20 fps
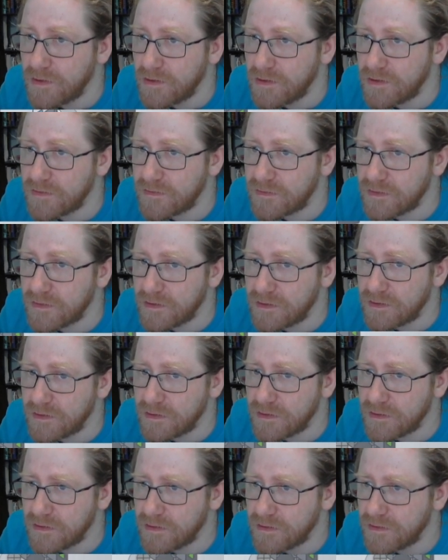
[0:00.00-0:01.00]
Let's see,
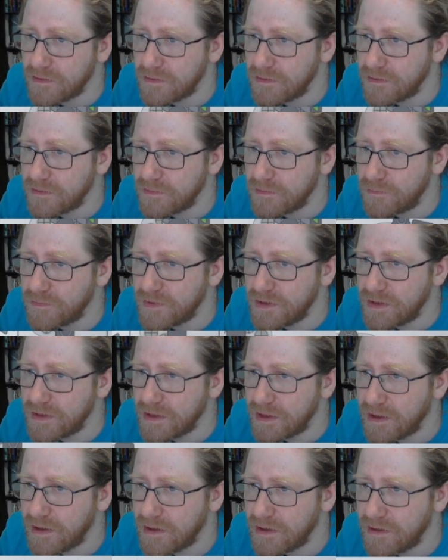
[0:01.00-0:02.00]
we
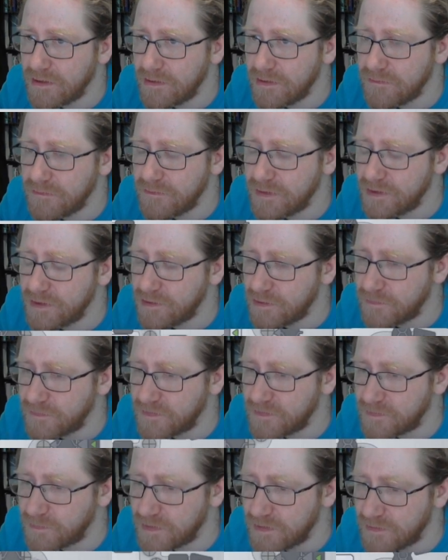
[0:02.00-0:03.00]
have enough
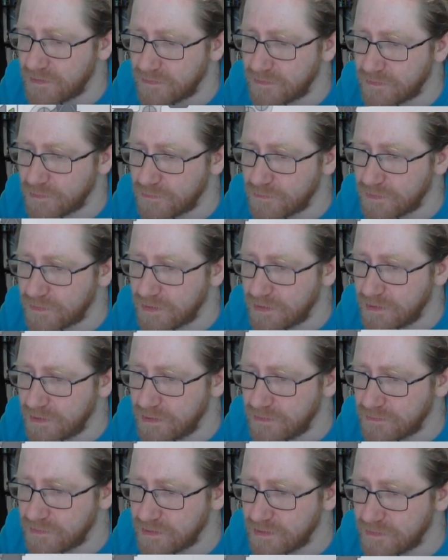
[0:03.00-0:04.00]
space over
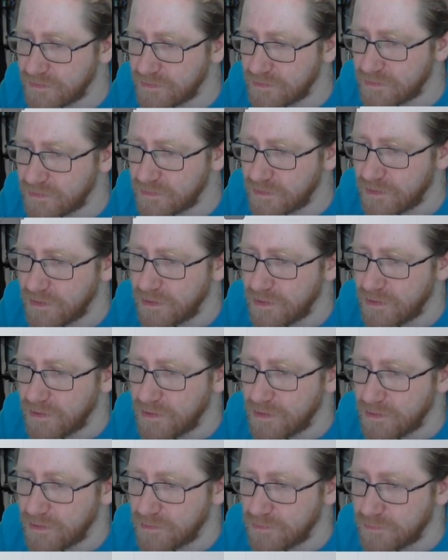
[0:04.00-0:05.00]
here, so let's just,
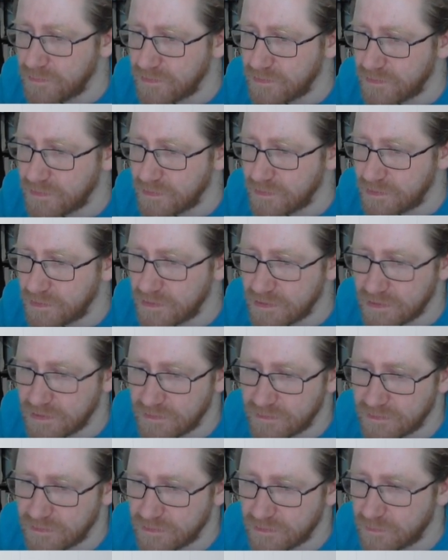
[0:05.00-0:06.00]

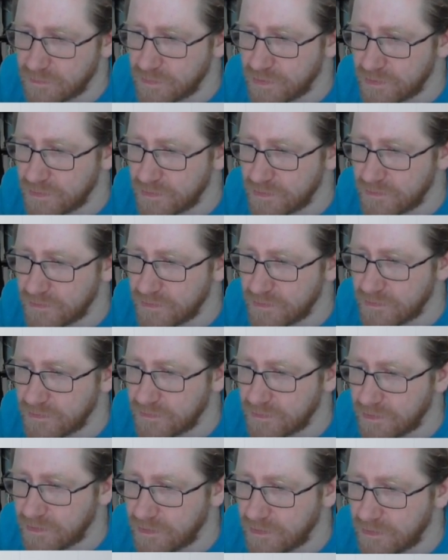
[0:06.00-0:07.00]
let's just put
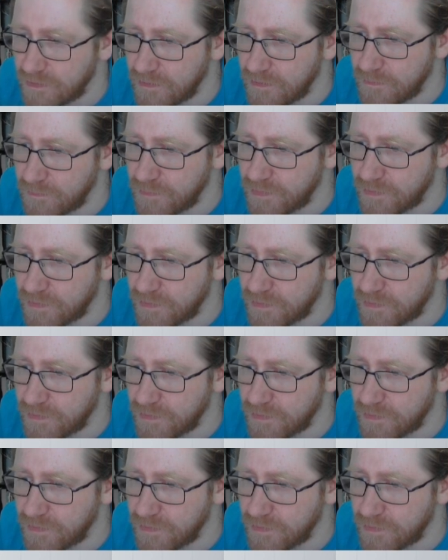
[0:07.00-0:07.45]
it up.